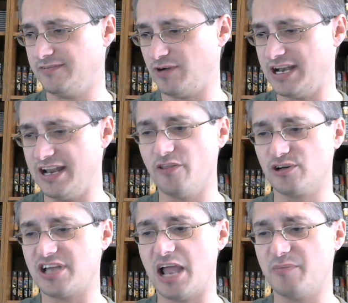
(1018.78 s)
for any
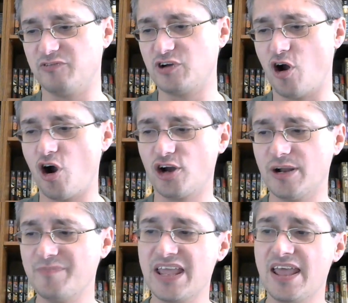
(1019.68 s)
other type of
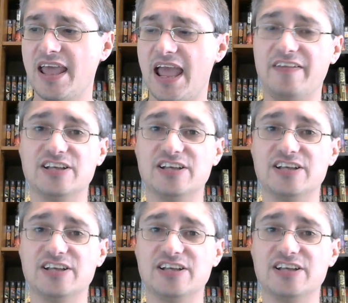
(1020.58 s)
card. And